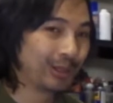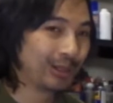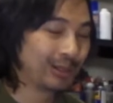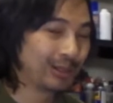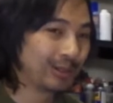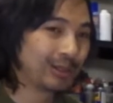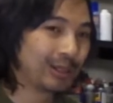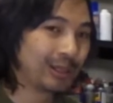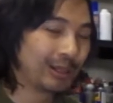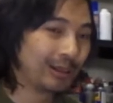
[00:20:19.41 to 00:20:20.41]
because the
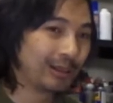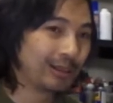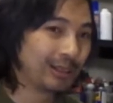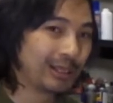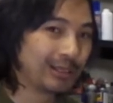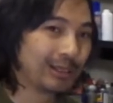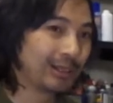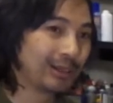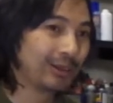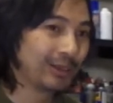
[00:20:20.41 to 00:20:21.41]
heat it's a heat
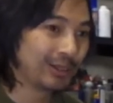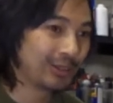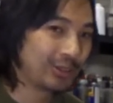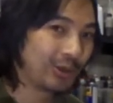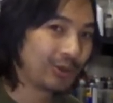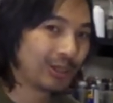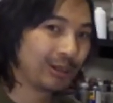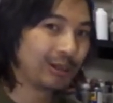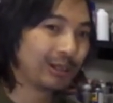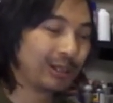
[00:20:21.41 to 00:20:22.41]
sink you know it soaks in
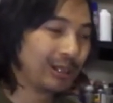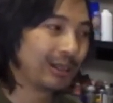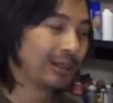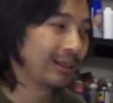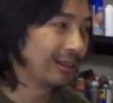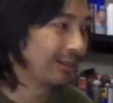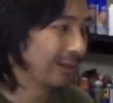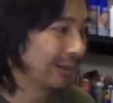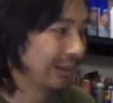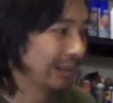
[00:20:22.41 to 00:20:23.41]
all the heat
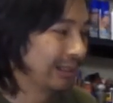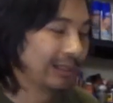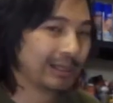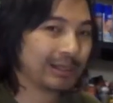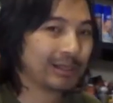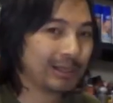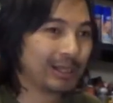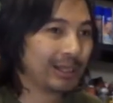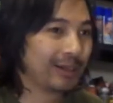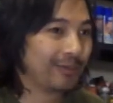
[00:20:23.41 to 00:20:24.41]
so it doesn't
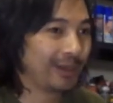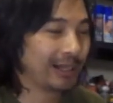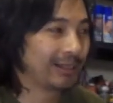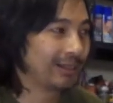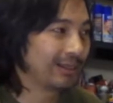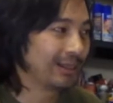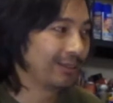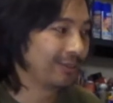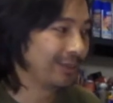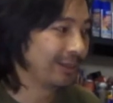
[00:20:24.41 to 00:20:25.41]
heat up fast
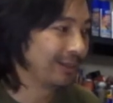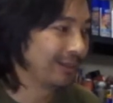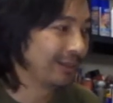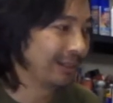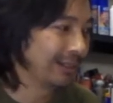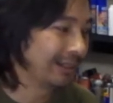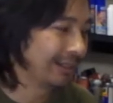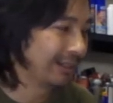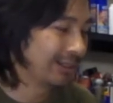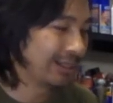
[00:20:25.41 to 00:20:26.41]
enough you know and, and
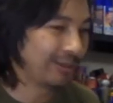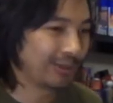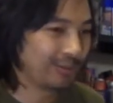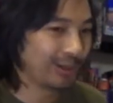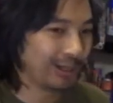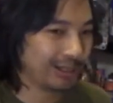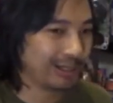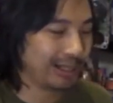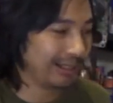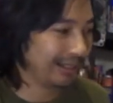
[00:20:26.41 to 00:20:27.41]
then just that one part gets
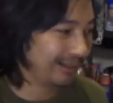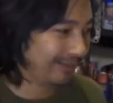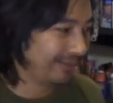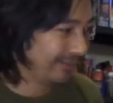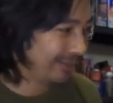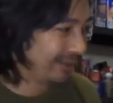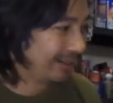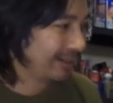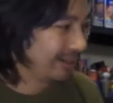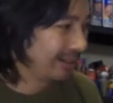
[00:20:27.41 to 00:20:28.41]
hot and then,
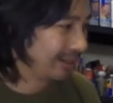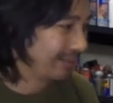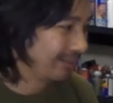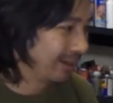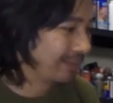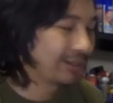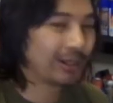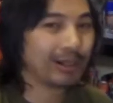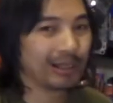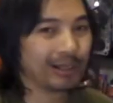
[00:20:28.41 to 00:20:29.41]
um, I mean it's
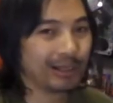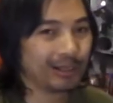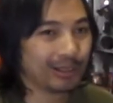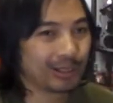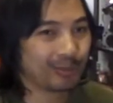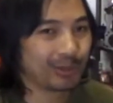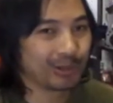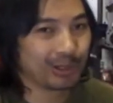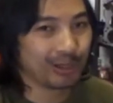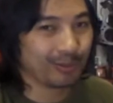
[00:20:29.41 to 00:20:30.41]
hard it, it,
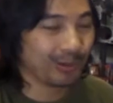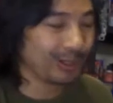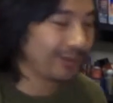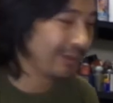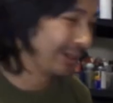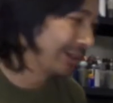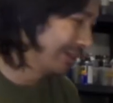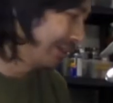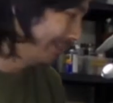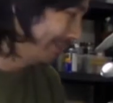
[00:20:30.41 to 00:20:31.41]
distributes the heat more evenly
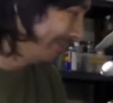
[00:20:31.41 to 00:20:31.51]
so